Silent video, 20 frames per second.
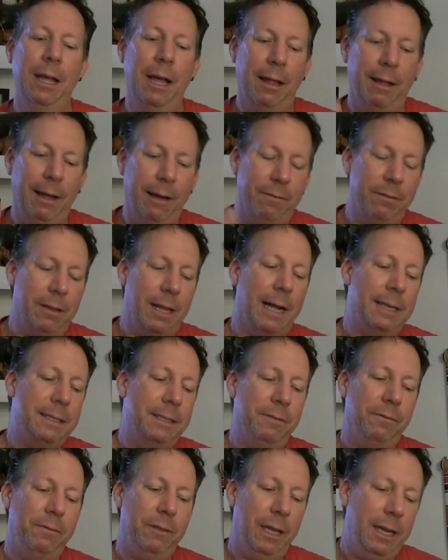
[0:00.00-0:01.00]
I'll have
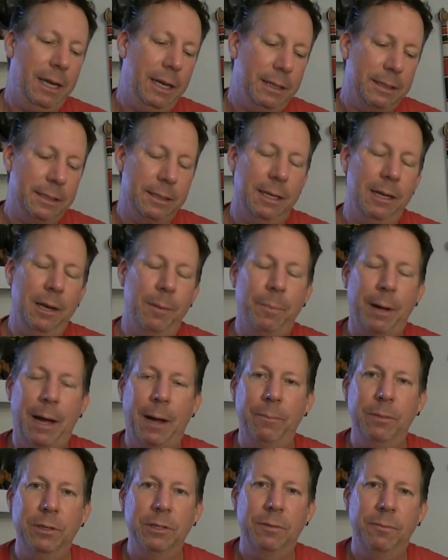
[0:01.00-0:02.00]
lots of links in the
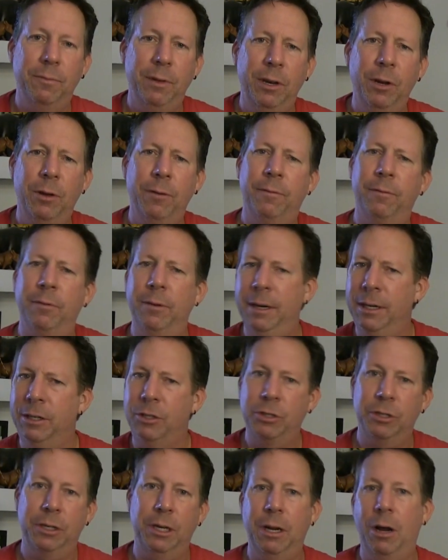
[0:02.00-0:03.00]
bottom of this video for
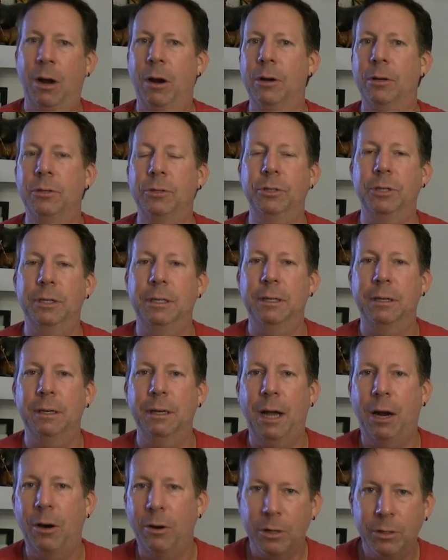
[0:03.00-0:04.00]
interesting
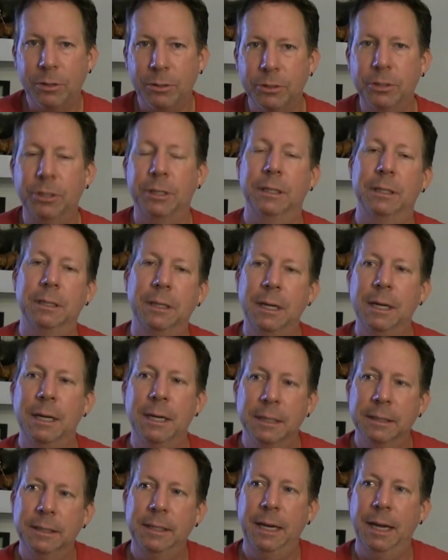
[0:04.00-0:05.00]
articles. You can
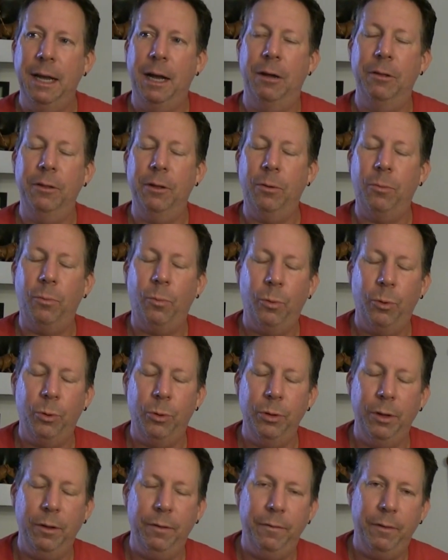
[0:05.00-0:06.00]
see how the
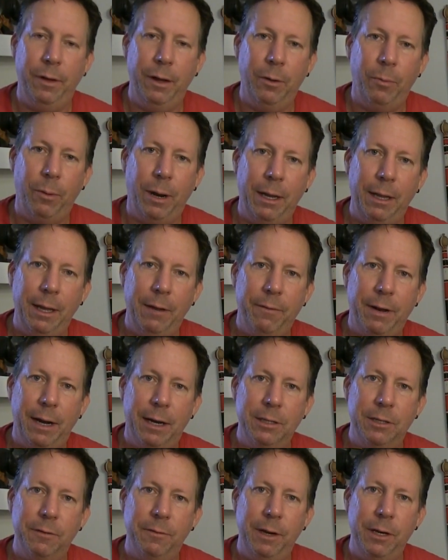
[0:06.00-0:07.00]
world of wildlife
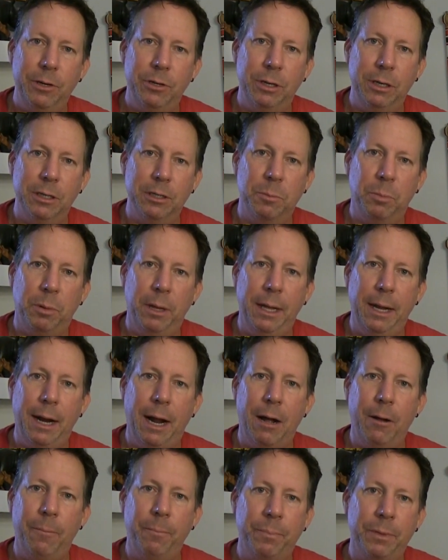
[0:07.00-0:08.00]
conservation has played
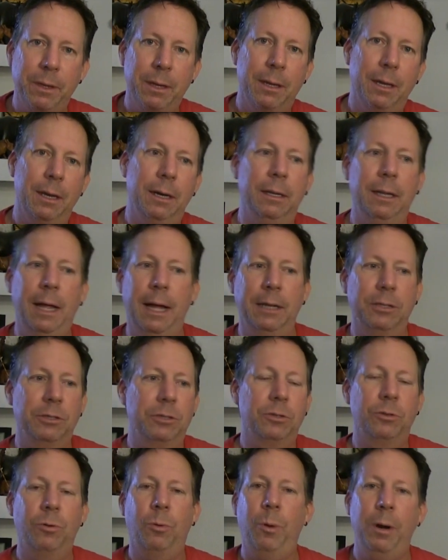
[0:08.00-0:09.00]
out for the
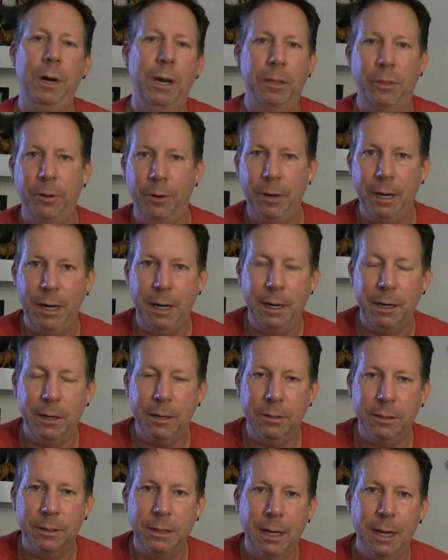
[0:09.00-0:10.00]
last 20-30
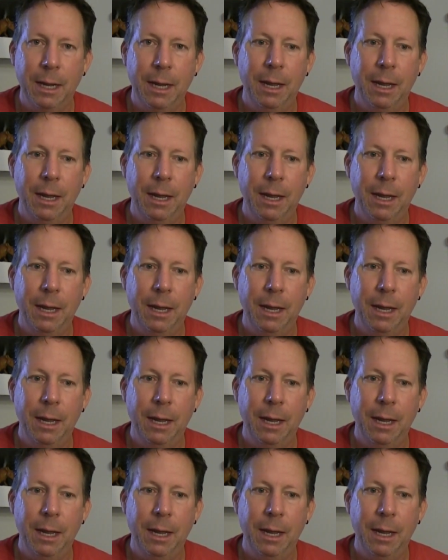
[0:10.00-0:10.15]
years.